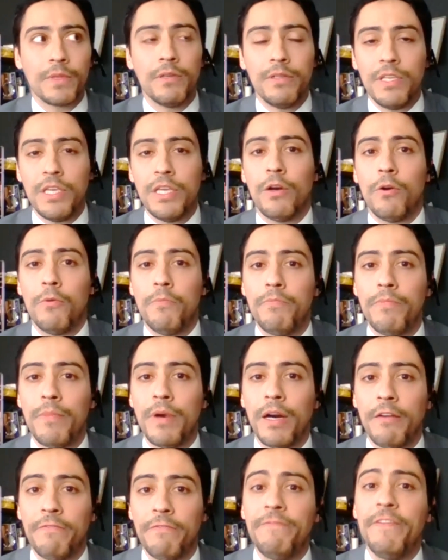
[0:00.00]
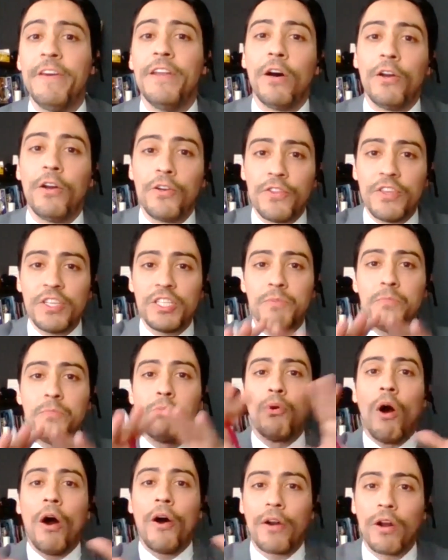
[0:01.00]
you know, fit under this
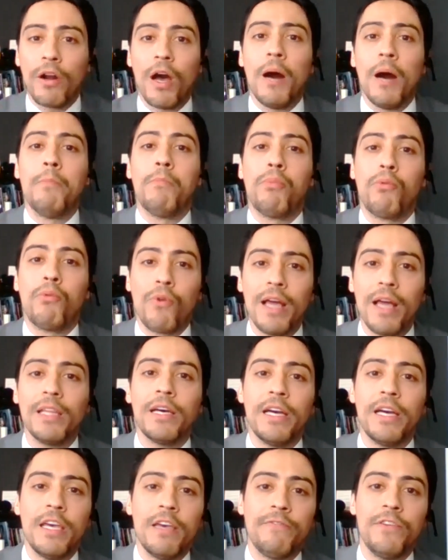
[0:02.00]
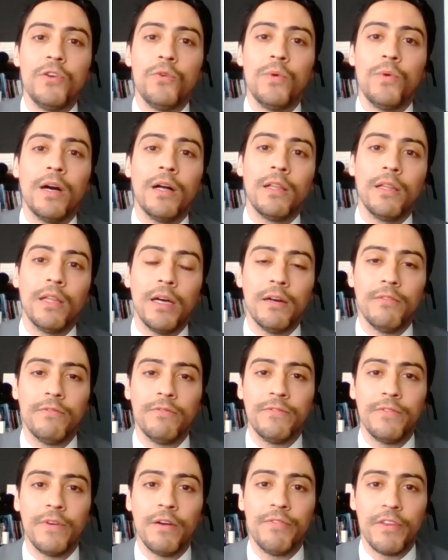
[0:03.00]
broader umbrella, if you will,
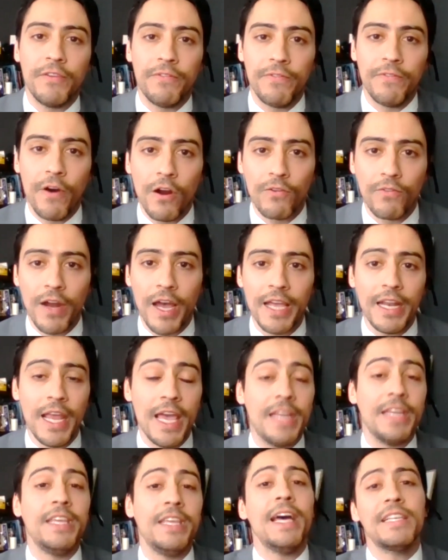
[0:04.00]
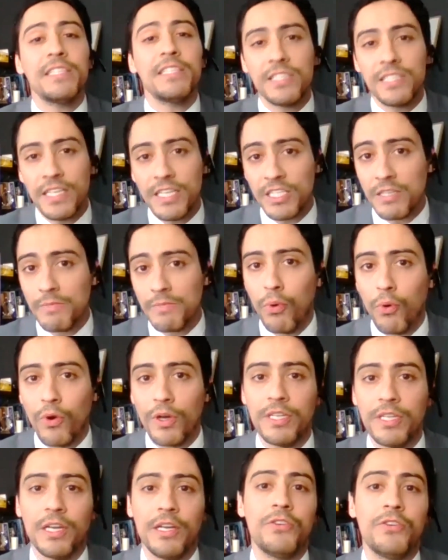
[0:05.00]
of the far right. And yes, it's
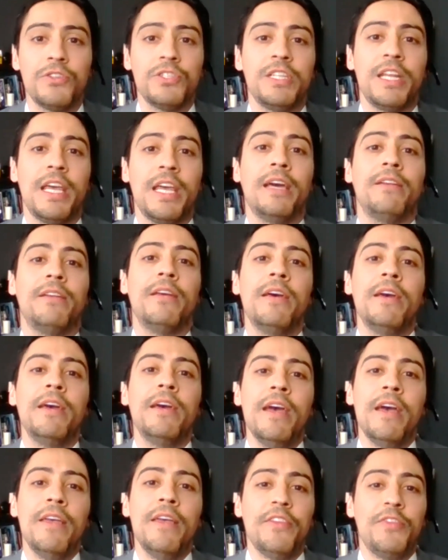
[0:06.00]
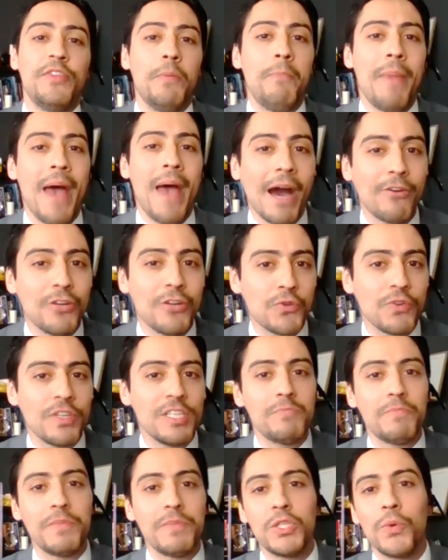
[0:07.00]
important to understand that the
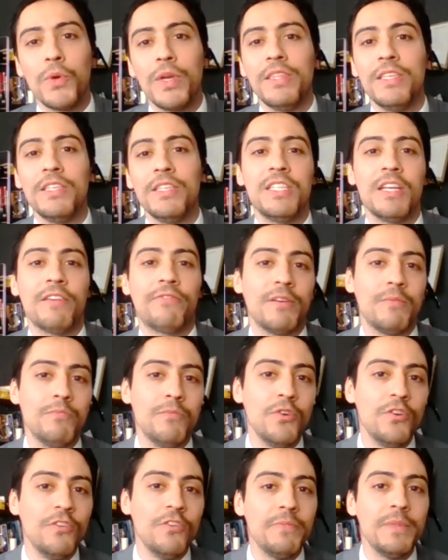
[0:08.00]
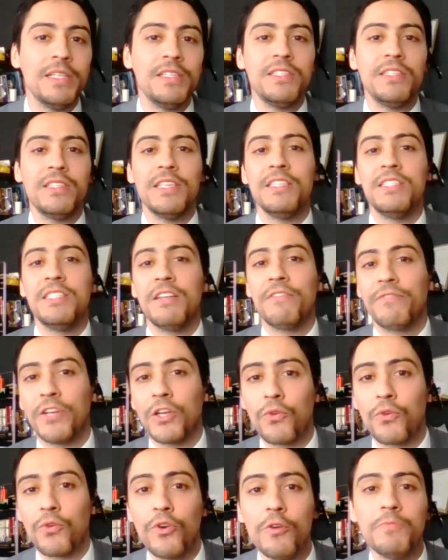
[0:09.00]
boundaries between these different movements, these
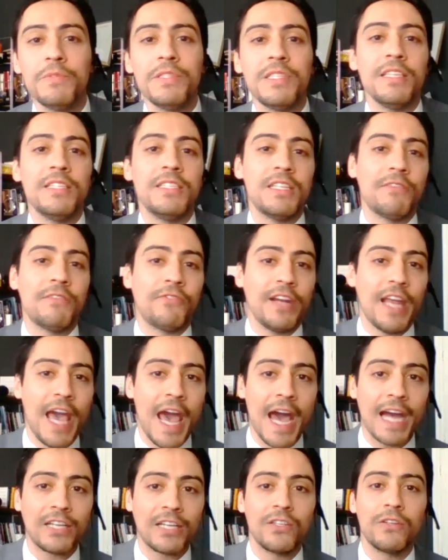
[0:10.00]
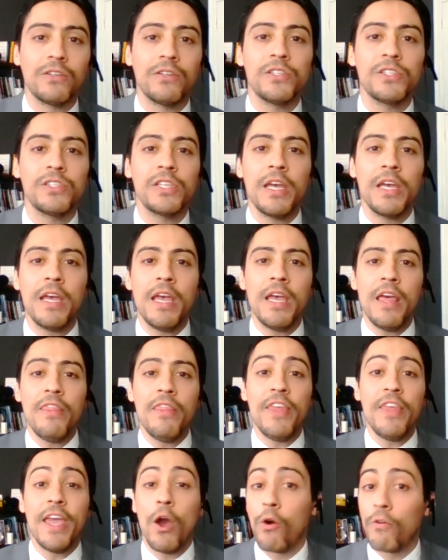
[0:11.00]
different groups, these different actors,
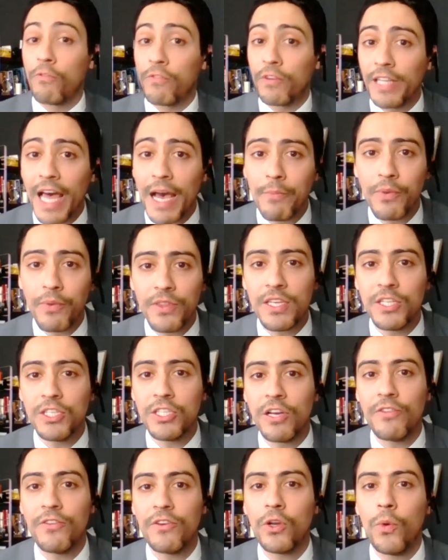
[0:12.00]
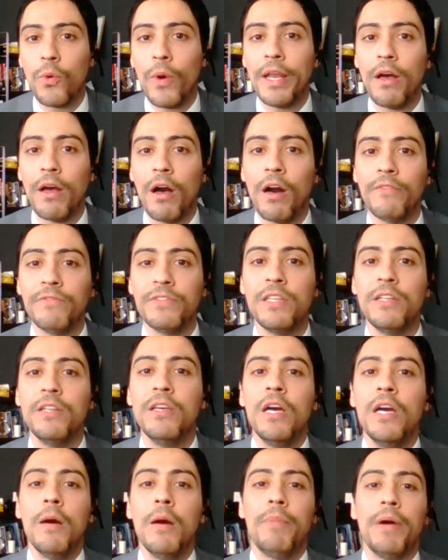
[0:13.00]
they overlap with each other quite often,
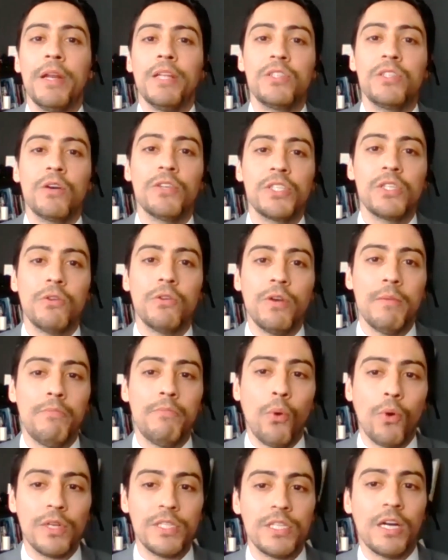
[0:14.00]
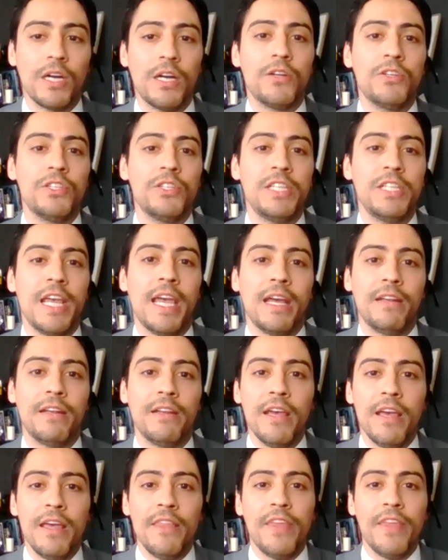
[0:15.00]
but it's also important to understand
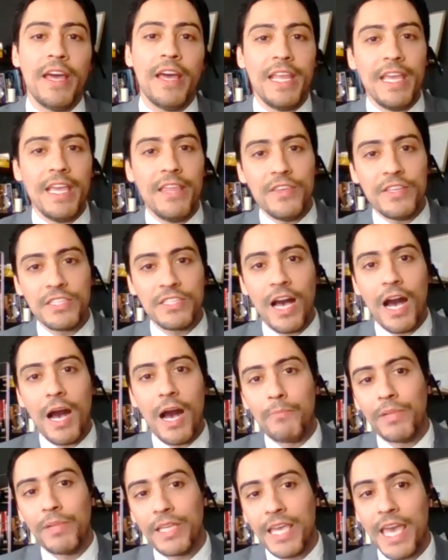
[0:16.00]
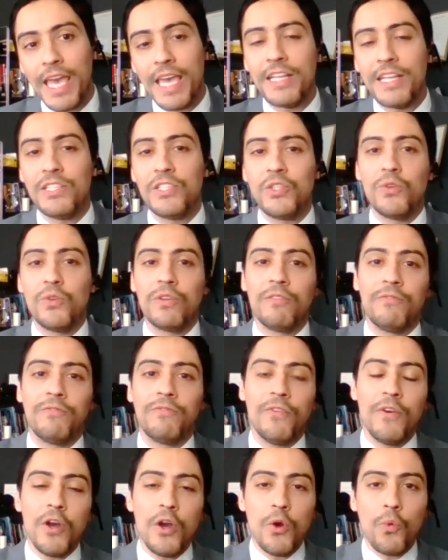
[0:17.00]
that in this complicated sort of
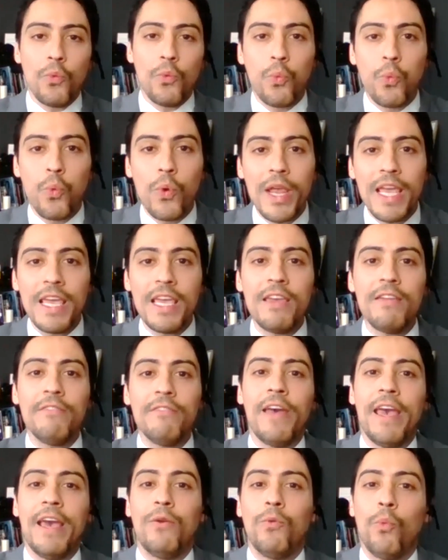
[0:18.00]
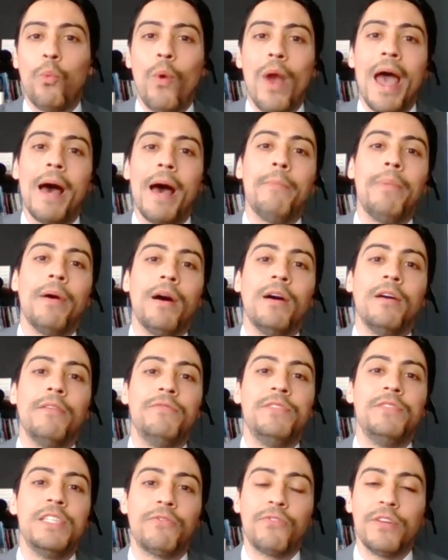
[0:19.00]
weave and web
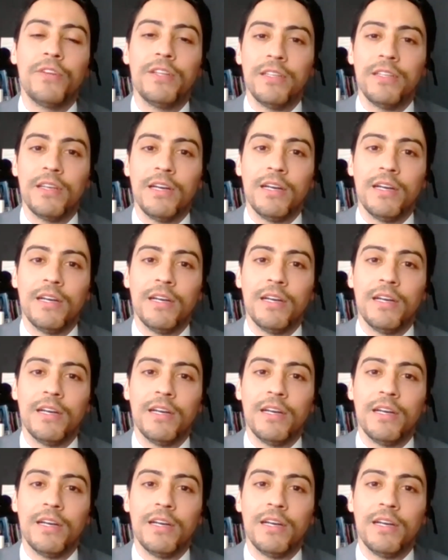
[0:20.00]
of different